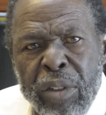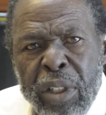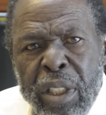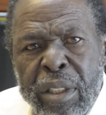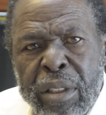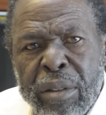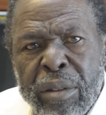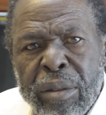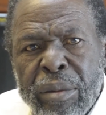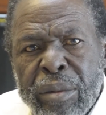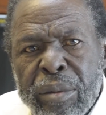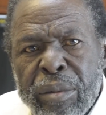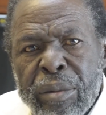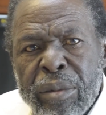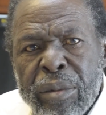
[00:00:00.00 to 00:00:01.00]
us
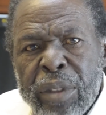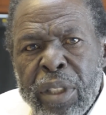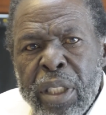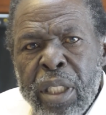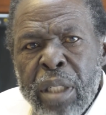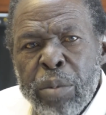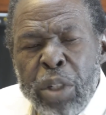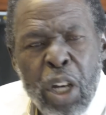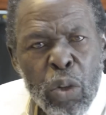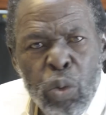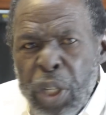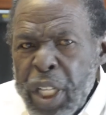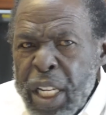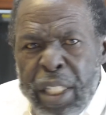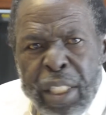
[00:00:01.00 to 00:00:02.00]
because
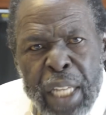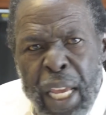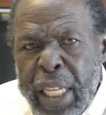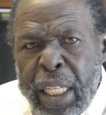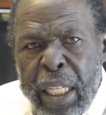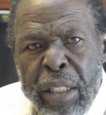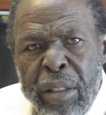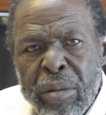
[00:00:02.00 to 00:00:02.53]
we didn't take it.